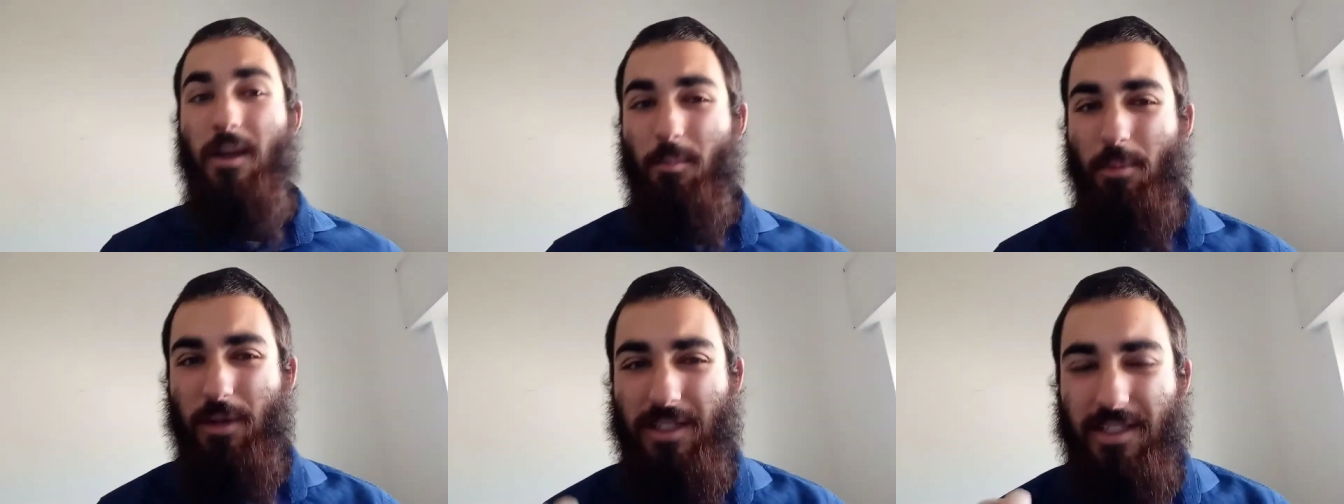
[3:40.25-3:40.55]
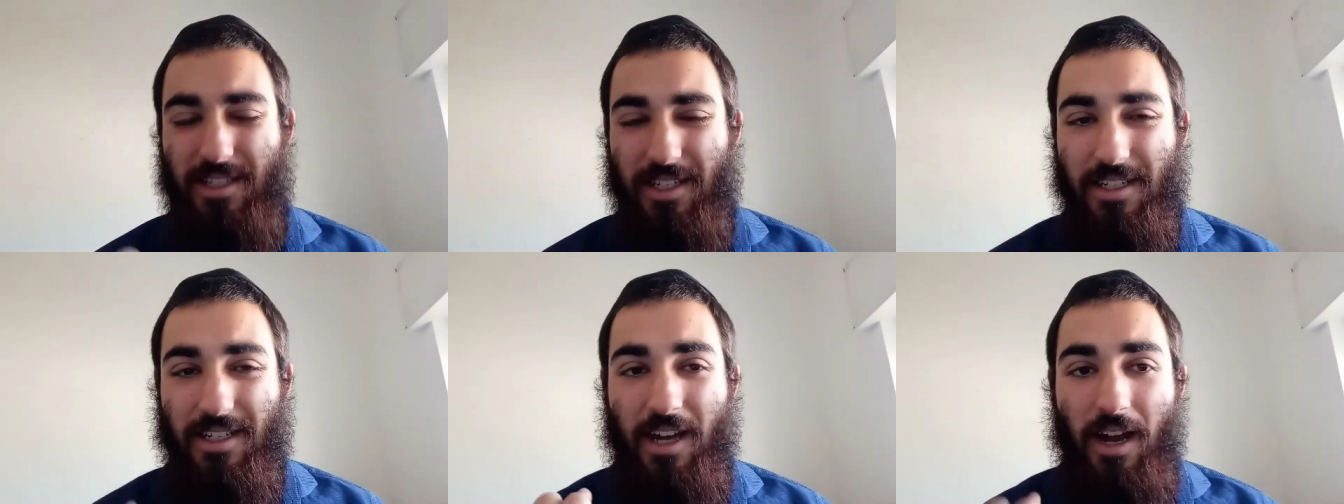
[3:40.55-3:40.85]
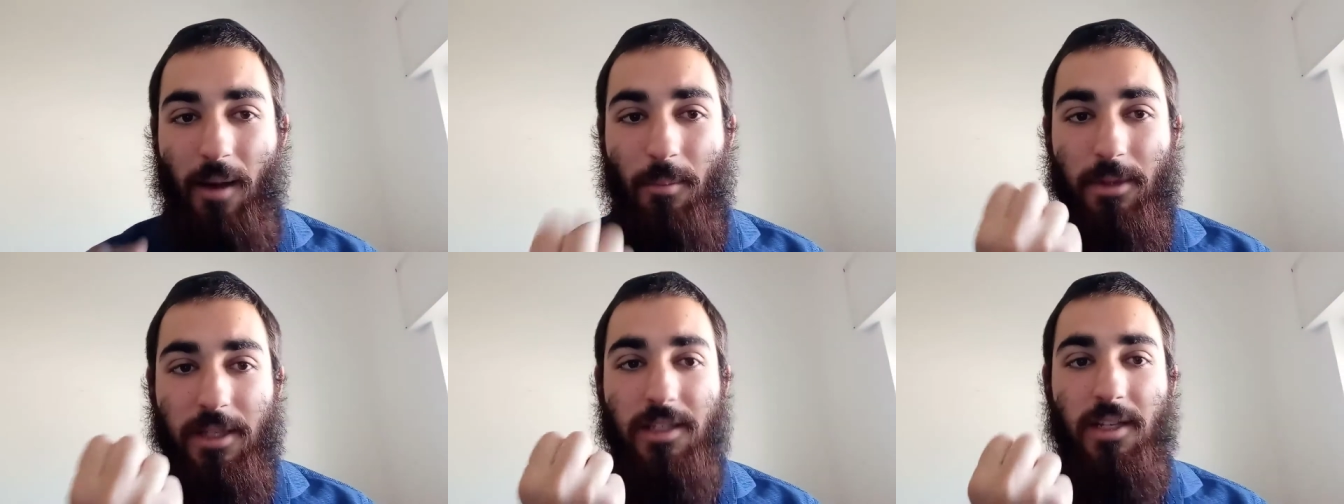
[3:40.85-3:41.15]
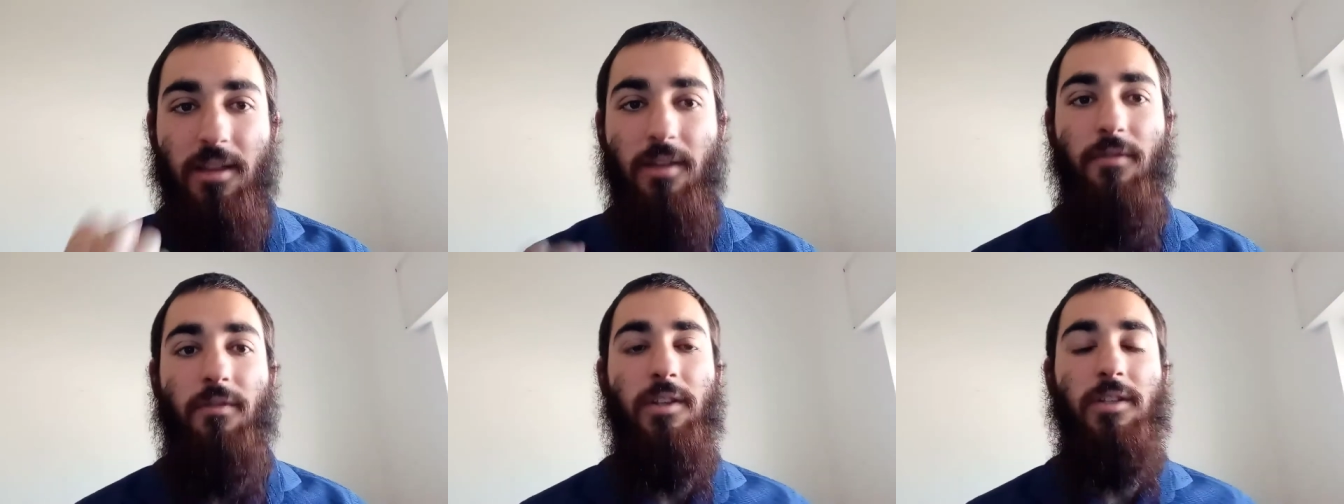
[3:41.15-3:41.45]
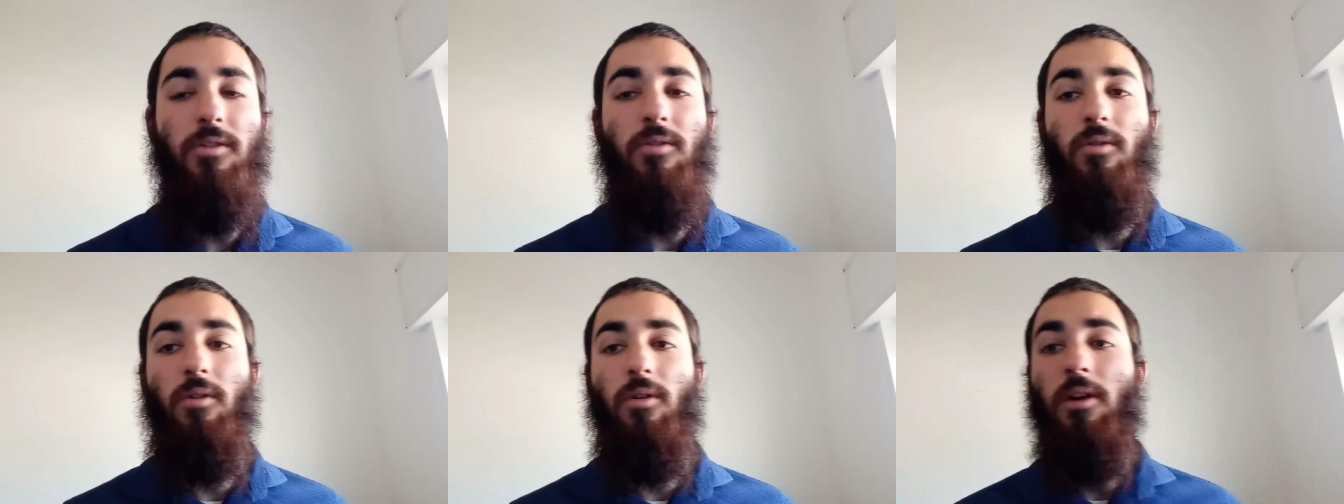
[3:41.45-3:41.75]
But it didn't come into the
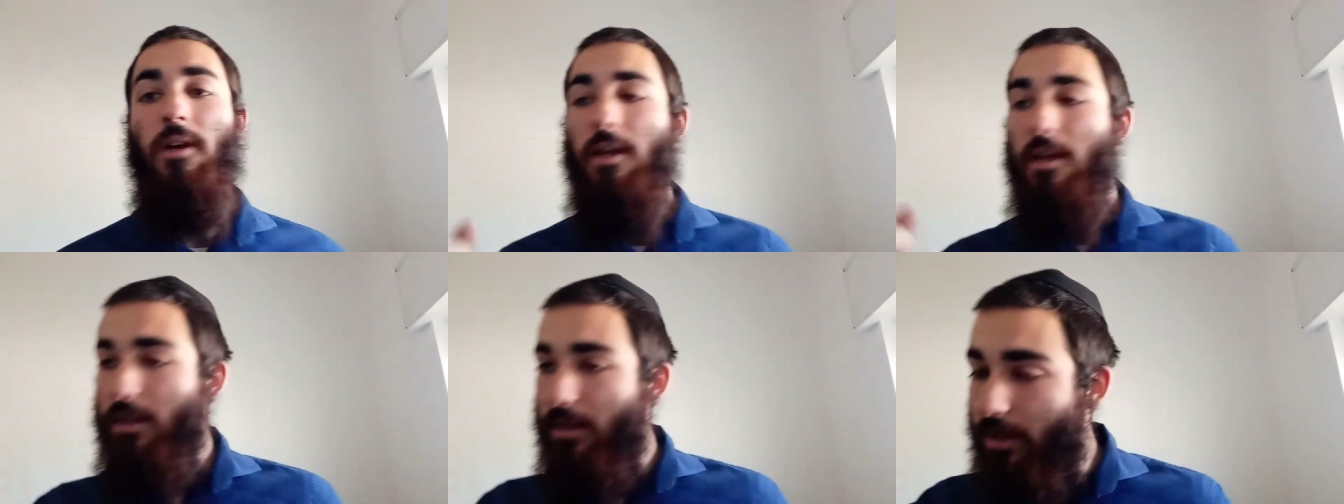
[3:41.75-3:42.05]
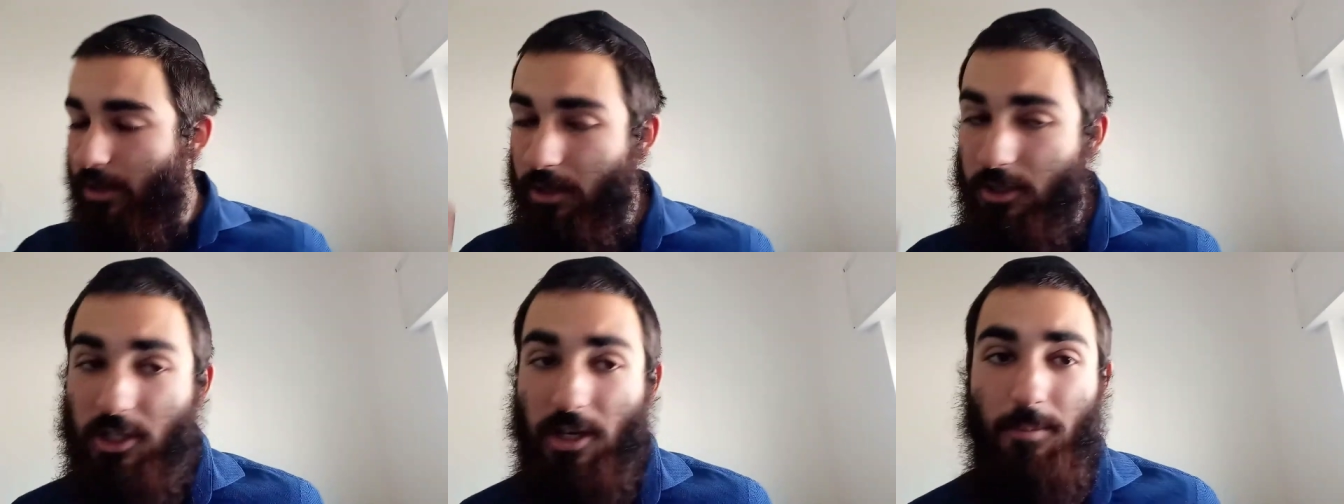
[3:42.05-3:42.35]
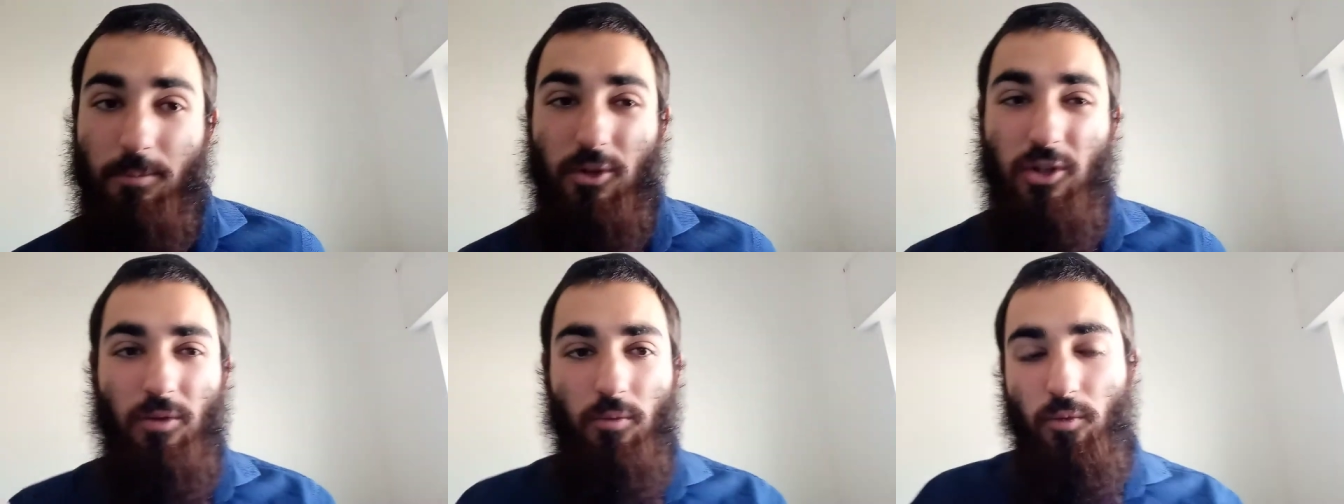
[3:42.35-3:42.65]
physical. And Hashem